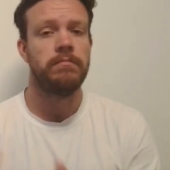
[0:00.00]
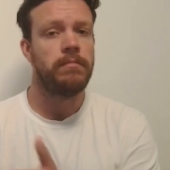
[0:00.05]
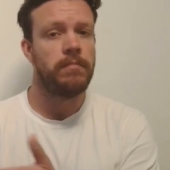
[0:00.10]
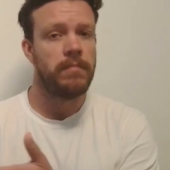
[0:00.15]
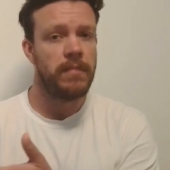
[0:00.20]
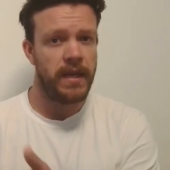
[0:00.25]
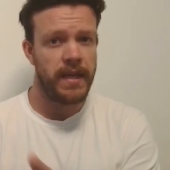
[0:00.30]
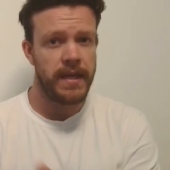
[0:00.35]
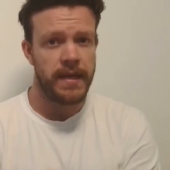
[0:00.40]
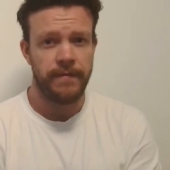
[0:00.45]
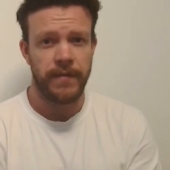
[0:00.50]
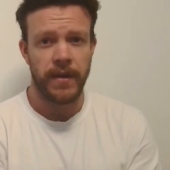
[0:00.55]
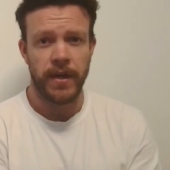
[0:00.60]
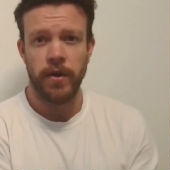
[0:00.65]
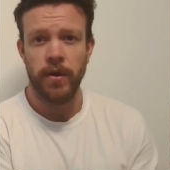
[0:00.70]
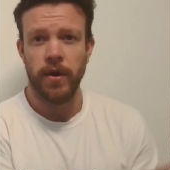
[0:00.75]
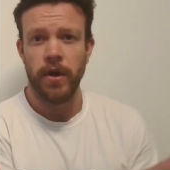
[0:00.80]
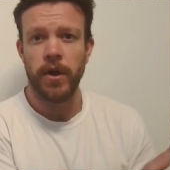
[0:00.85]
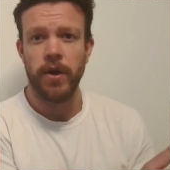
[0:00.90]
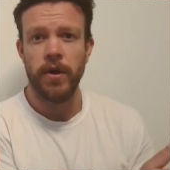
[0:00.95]
leaving
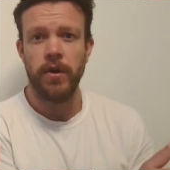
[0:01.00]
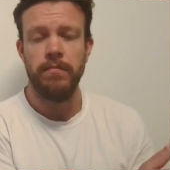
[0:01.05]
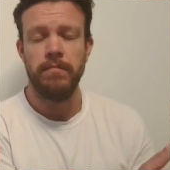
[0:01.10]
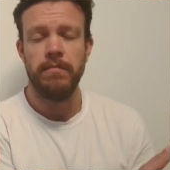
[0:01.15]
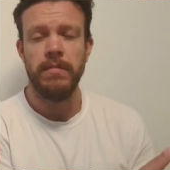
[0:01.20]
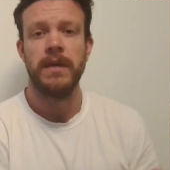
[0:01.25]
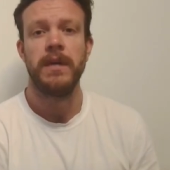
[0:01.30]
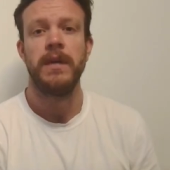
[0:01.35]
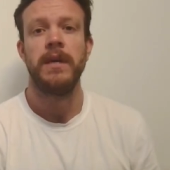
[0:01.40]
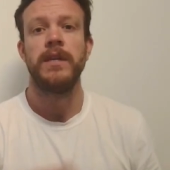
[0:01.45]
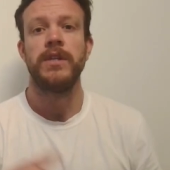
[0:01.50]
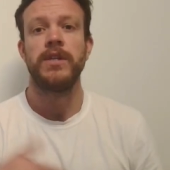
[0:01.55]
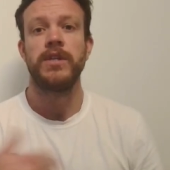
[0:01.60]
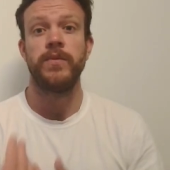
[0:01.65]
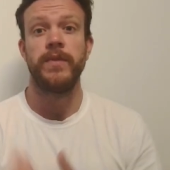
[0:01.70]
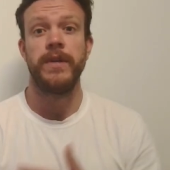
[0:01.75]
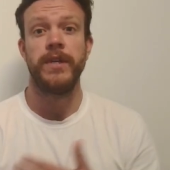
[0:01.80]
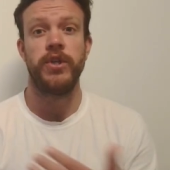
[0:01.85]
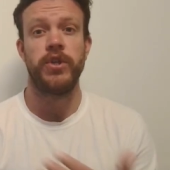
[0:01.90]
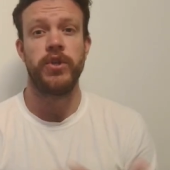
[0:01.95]
your home,
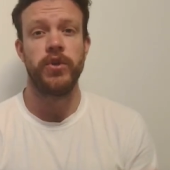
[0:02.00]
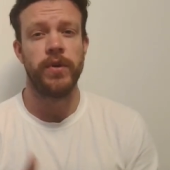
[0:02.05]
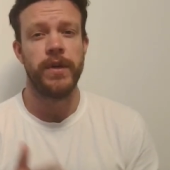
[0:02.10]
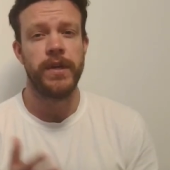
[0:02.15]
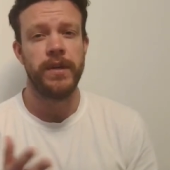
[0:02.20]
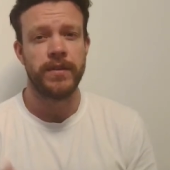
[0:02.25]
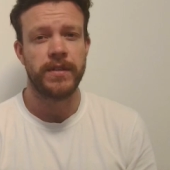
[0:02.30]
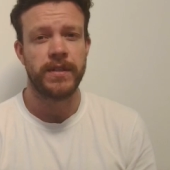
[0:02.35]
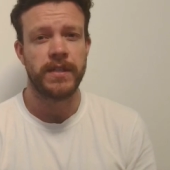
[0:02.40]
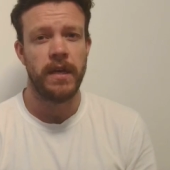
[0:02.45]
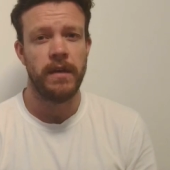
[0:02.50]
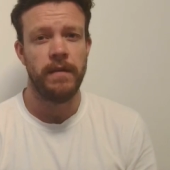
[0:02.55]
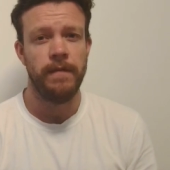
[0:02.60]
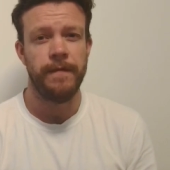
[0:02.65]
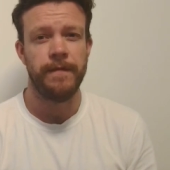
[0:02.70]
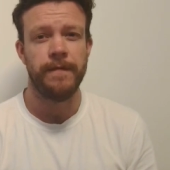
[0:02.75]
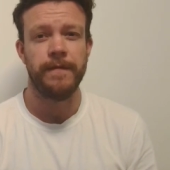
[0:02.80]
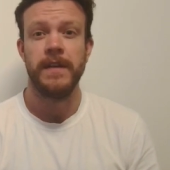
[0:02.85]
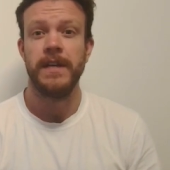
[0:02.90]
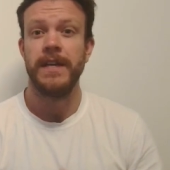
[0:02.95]
to enjoy
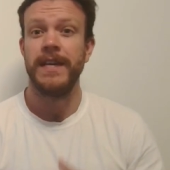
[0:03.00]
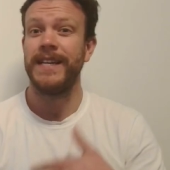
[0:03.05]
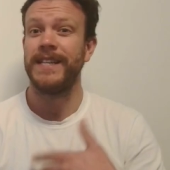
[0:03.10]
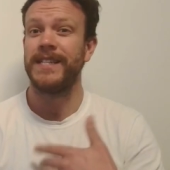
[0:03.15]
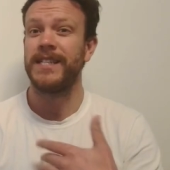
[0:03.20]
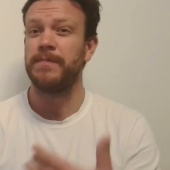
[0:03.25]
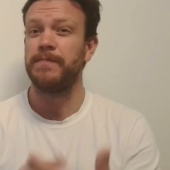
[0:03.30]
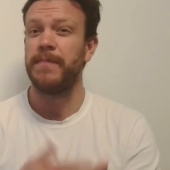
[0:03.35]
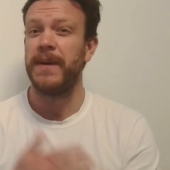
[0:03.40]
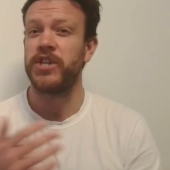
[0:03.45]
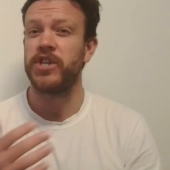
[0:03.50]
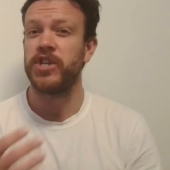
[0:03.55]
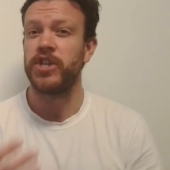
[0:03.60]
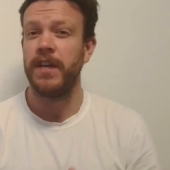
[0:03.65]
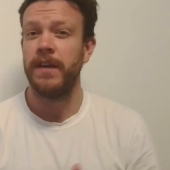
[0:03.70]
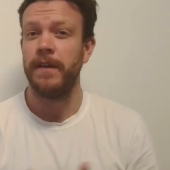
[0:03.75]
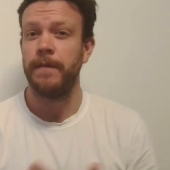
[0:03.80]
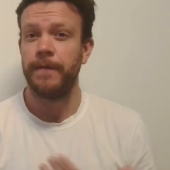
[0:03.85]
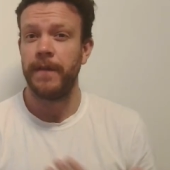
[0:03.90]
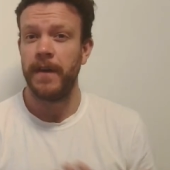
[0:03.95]
yourself,
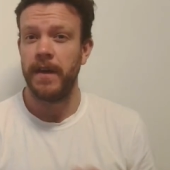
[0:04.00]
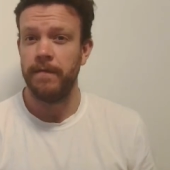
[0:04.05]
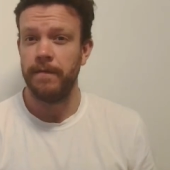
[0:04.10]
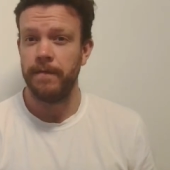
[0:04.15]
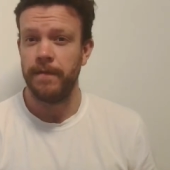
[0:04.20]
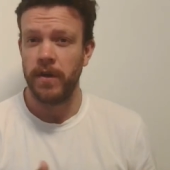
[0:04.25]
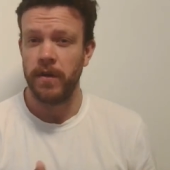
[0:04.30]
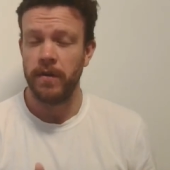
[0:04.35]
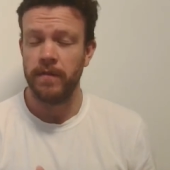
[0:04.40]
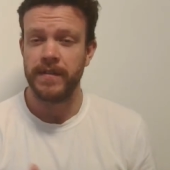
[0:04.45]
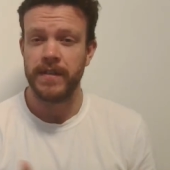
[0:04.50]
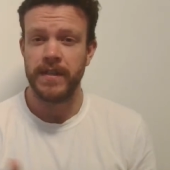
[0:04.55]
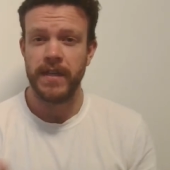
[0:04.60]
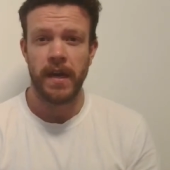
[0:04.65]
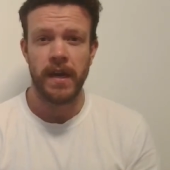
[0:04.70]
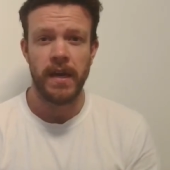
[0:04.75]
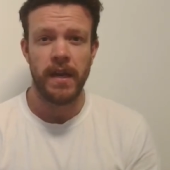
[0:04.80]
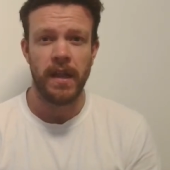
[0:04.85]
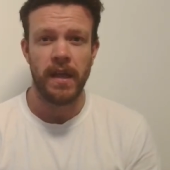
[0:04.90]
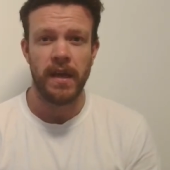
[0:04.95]
especially if it involves
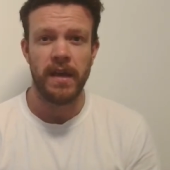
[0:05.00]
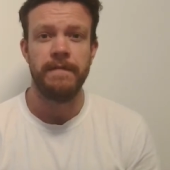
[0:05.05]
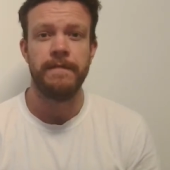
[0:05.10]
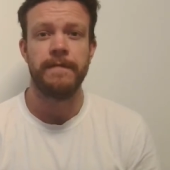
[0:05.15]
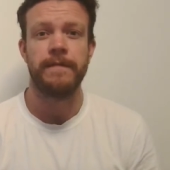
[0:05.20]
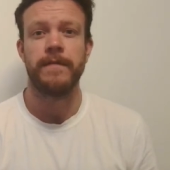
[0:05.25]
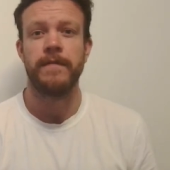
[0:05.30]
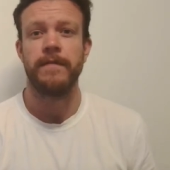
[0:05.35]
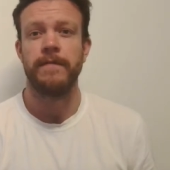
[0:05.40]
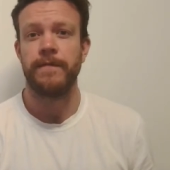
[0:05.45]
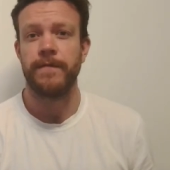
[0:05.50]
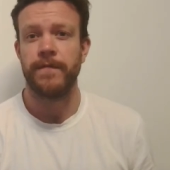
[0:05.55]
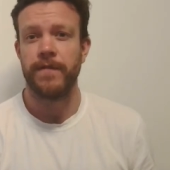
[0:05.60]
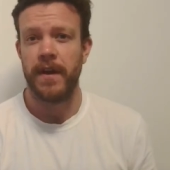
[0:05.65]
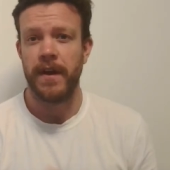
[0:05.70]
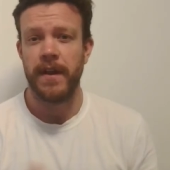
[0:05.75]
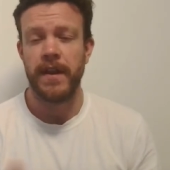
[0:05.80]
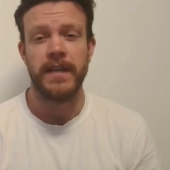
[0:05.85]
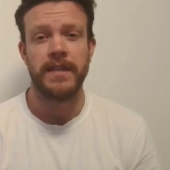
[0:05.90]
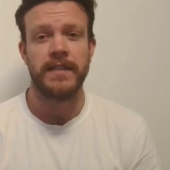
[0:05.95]
nightlife,
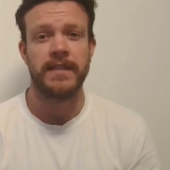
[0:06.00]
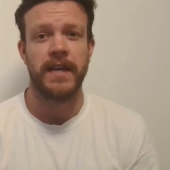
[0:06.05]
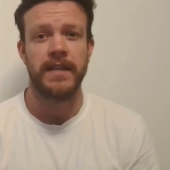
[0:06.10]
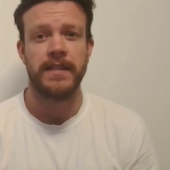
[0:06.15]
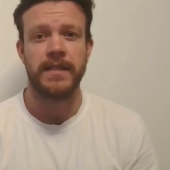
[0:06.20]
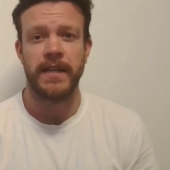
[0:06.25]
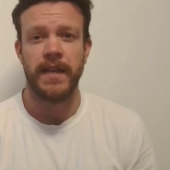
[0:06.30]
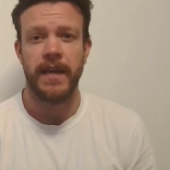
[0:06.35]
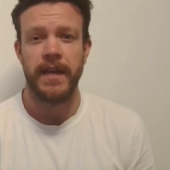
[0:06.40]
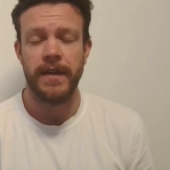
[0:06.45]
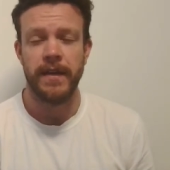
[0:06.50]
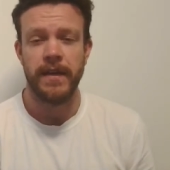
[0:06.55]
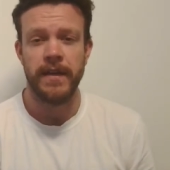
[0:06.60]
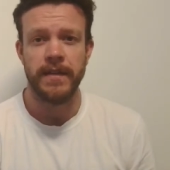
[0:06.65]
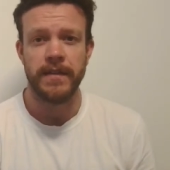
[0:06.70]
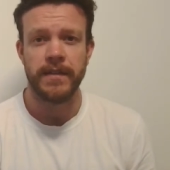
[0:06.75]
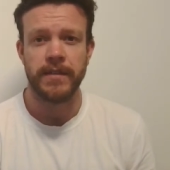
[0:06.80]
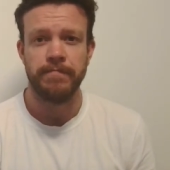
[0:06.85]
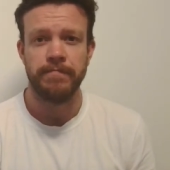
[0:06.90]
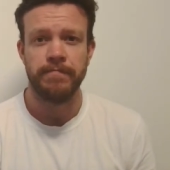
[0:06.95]
Friday, Saturday
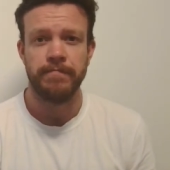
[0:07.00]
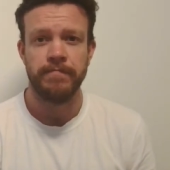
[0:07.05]
night.